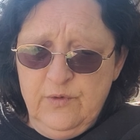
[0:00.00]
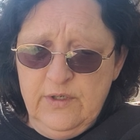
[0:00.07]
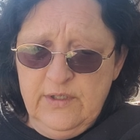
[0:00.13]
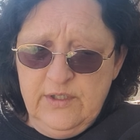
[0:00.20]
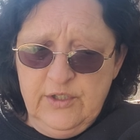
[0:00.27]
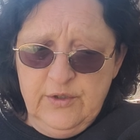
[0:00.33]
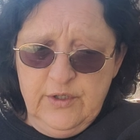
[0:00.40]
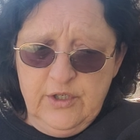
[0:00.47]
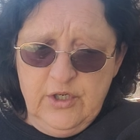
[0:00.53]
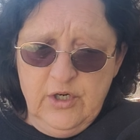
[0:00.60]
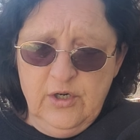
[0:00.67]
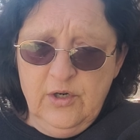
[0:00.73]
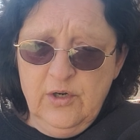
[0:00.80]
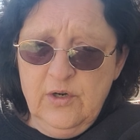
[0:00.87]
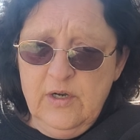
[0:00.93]
was to
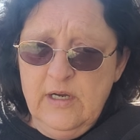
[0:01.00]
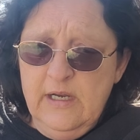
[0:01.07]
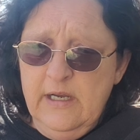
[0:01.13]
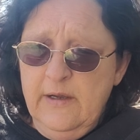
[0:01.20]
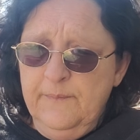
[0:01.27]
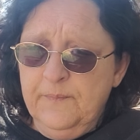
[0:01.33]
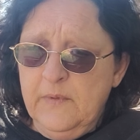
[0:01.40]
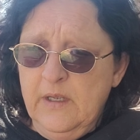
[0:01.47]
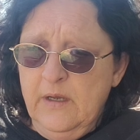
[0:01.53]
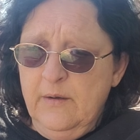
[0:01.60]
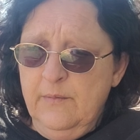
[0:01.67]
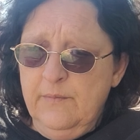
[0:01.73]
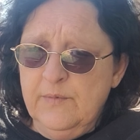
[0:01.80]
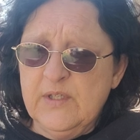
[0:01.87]
occur, uh,